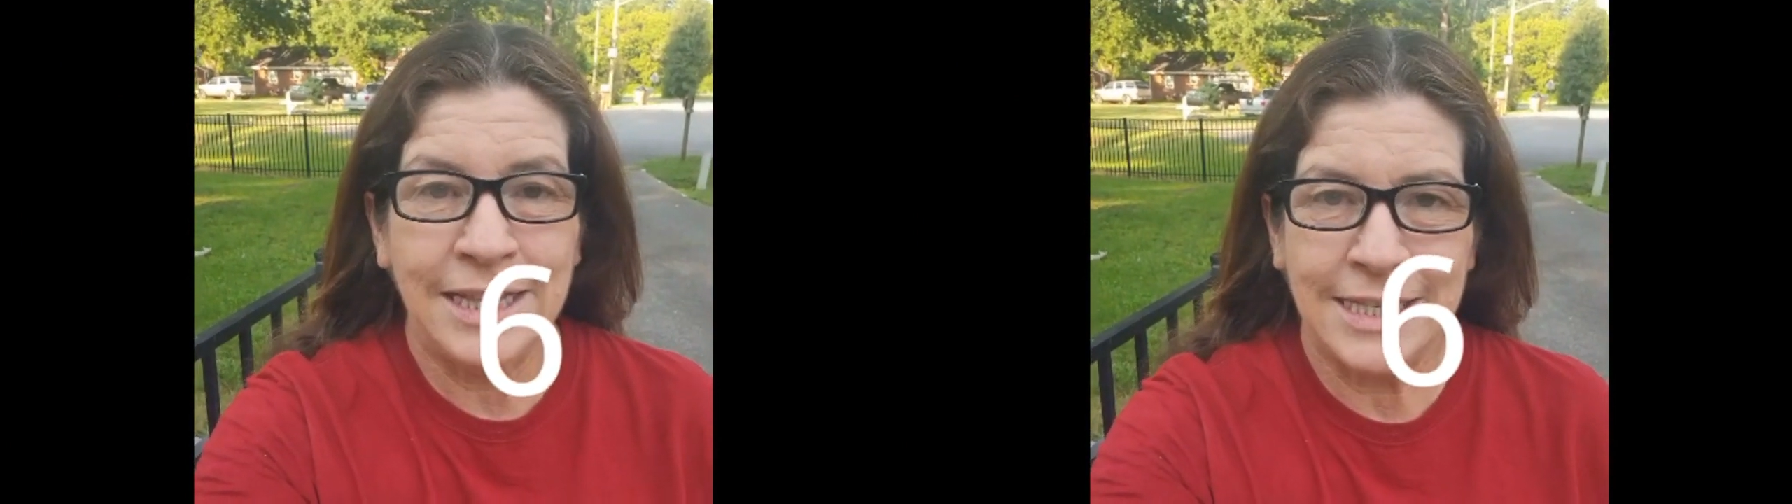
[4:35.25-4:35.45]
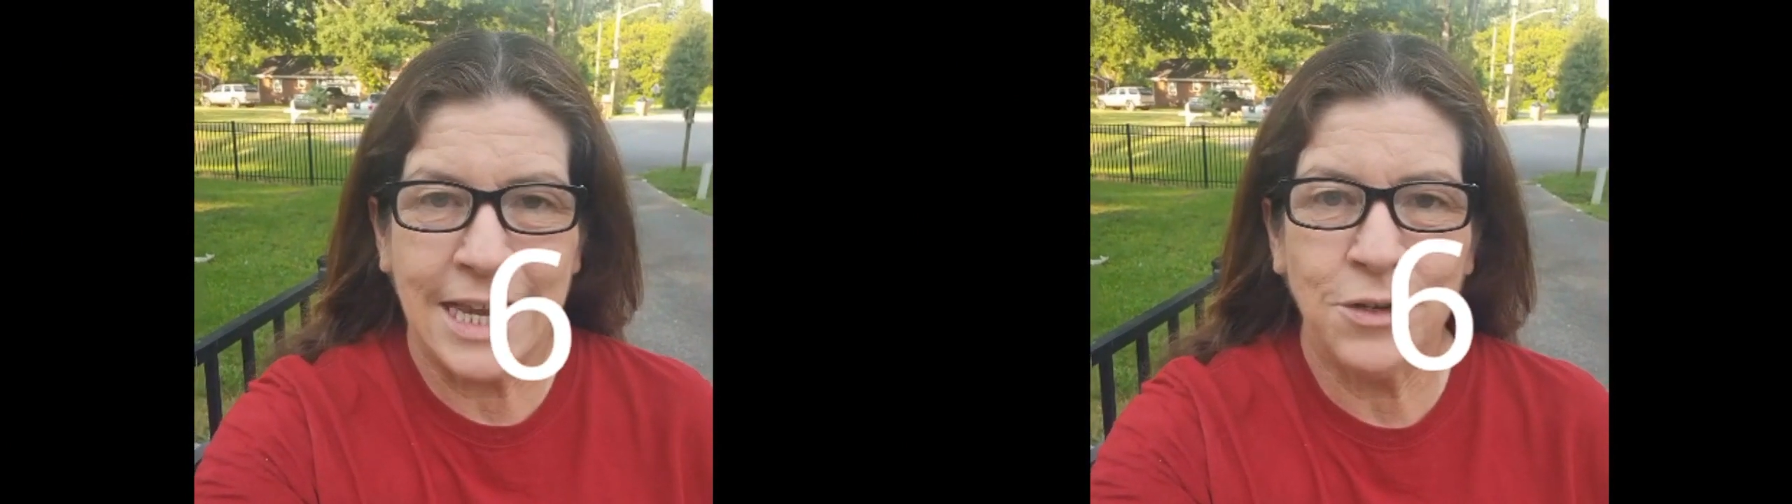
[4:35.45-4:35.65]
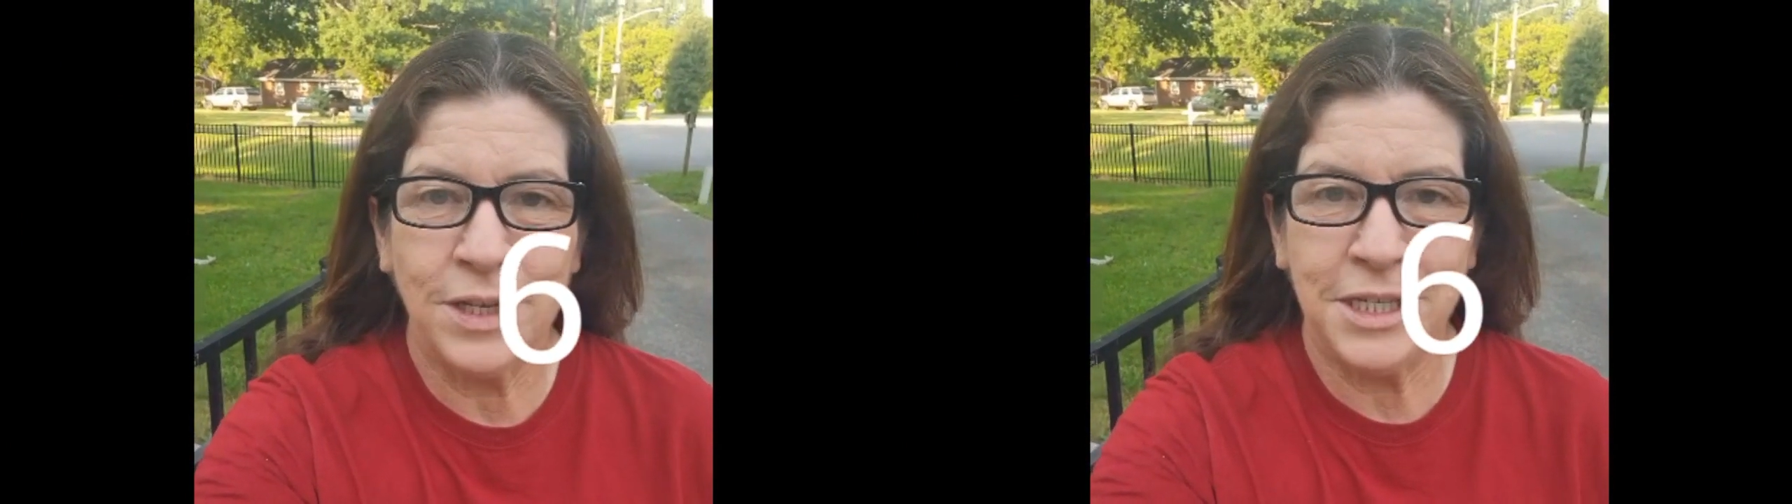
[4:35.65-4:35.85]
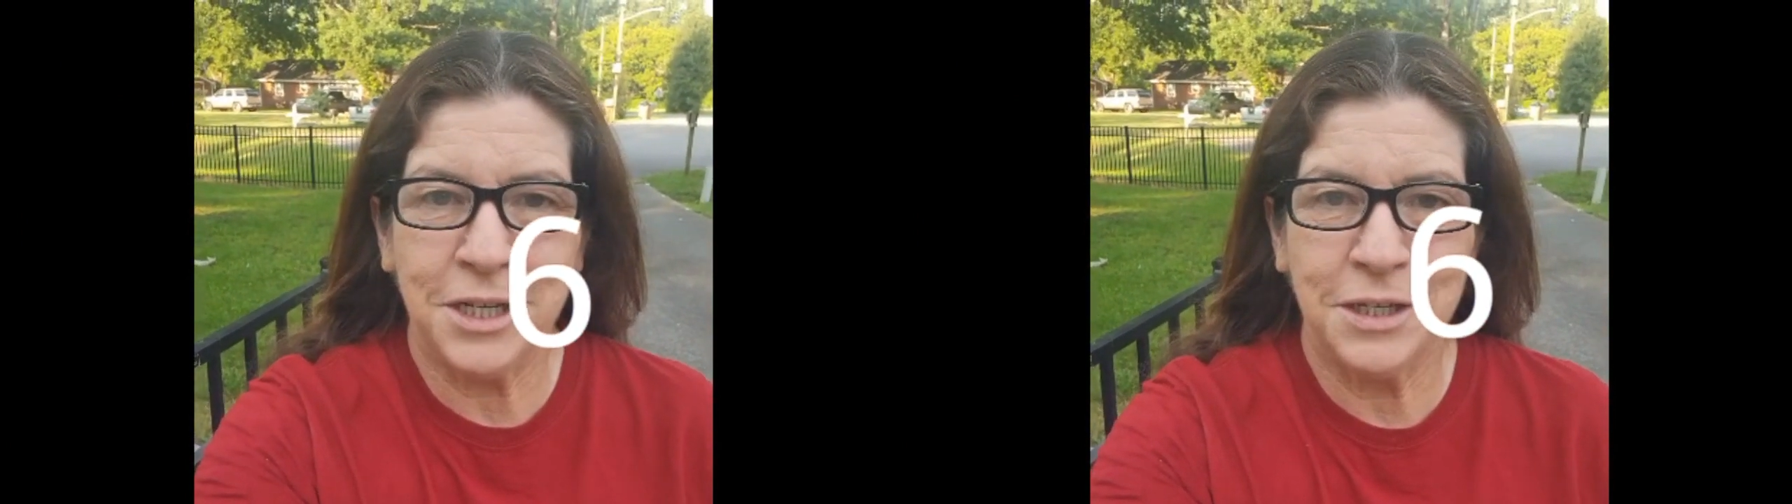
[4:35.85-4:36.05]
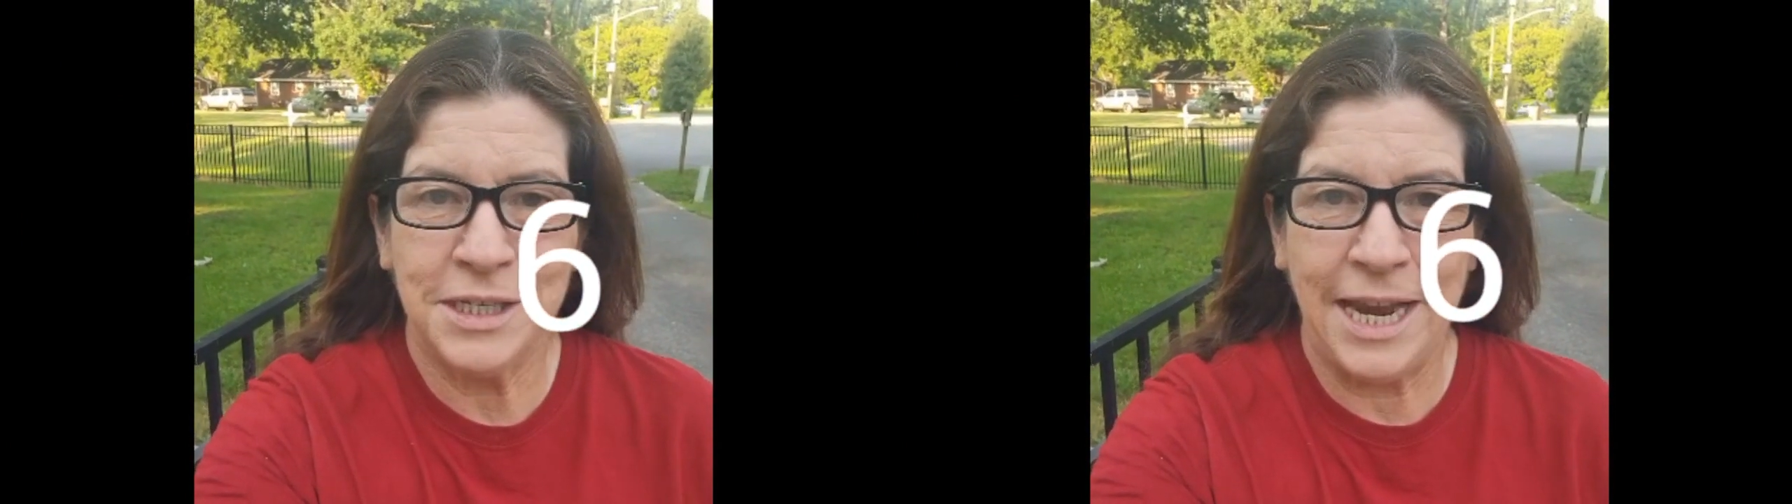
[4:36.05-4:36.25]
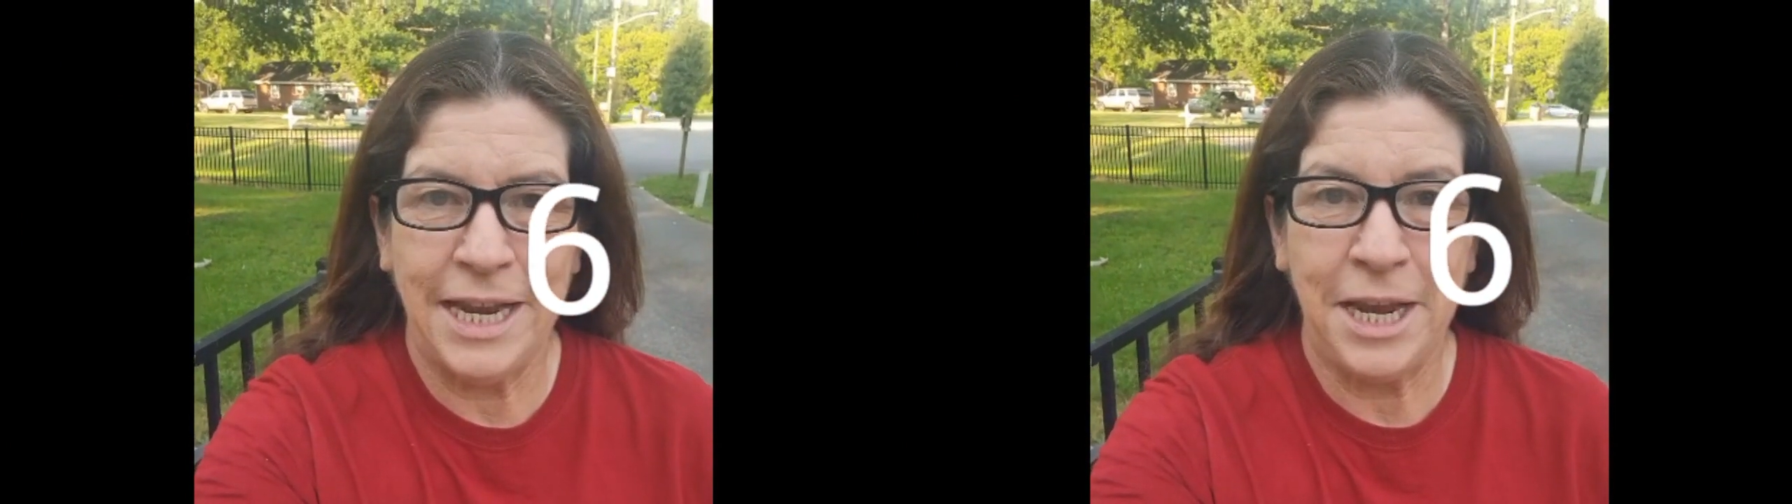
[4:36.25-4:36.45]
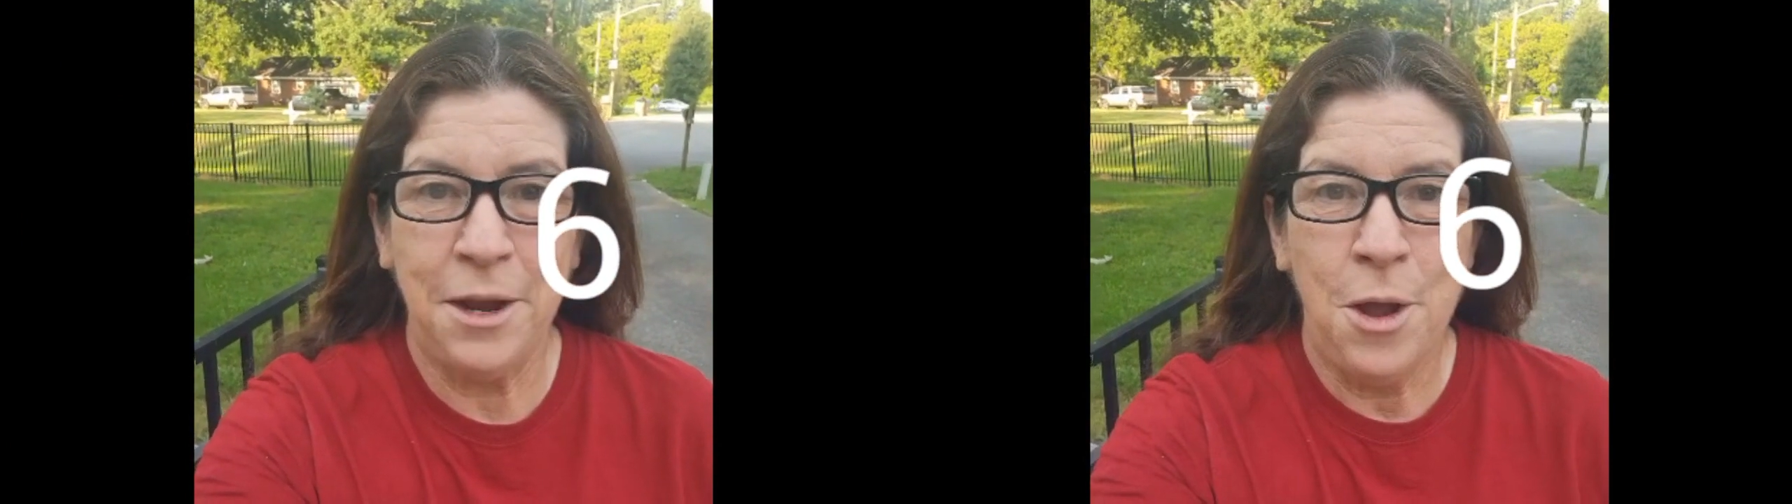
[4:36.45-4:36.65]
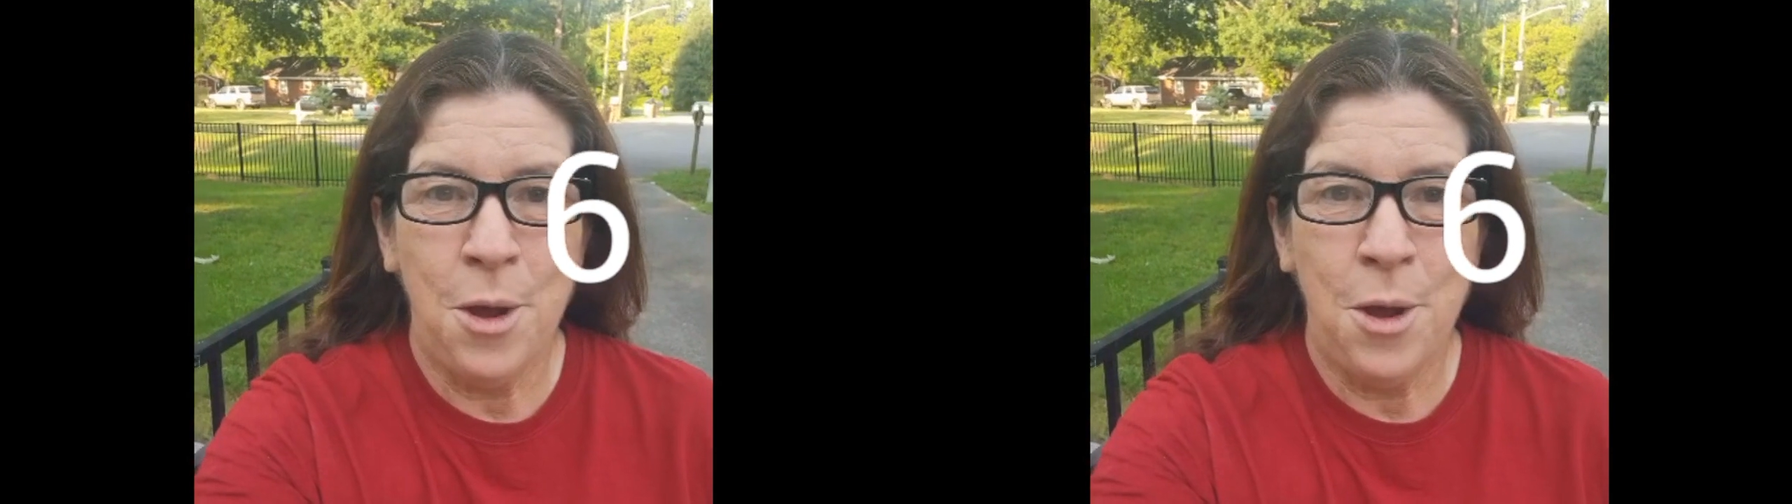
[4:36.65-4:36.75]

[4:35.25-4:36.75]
that's actually still standing?